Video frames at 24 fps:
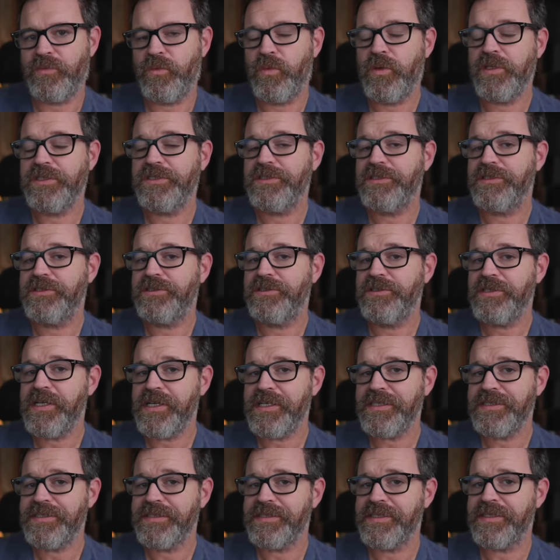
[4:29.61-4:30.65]
which
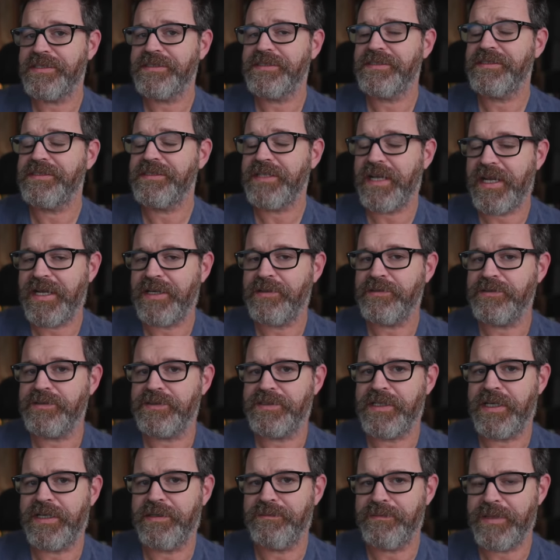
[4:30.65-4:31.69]
just sounds
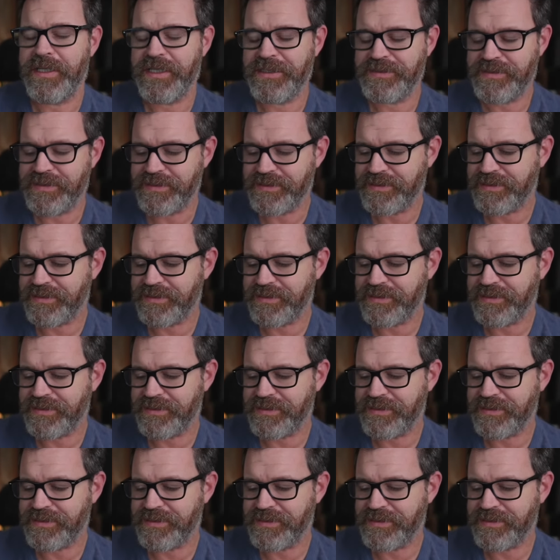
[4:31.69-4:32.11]
amazing.